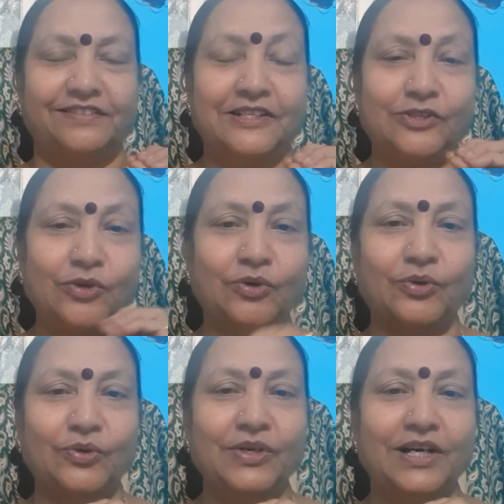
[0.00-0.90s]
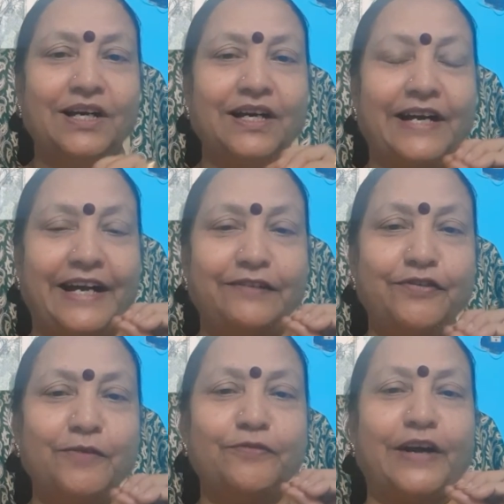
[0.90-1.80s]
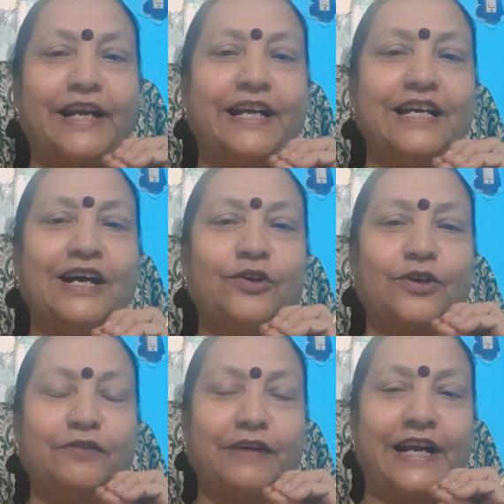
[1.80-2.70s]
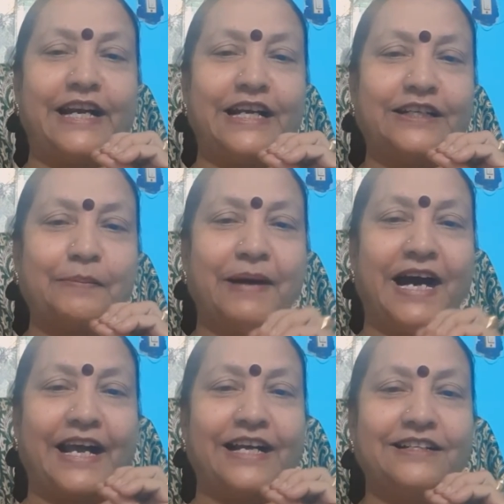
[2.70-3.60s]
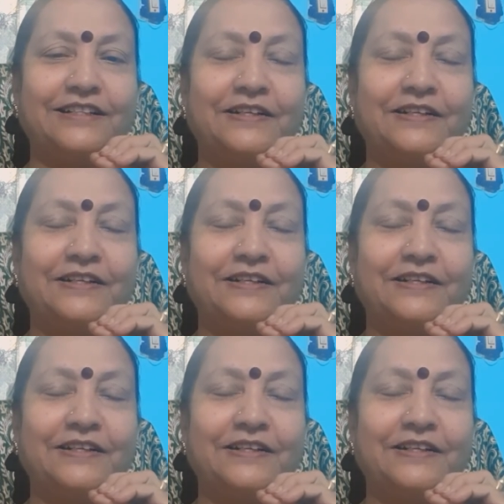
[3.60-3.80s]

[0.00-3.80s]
So, right from finding out, finding the bike,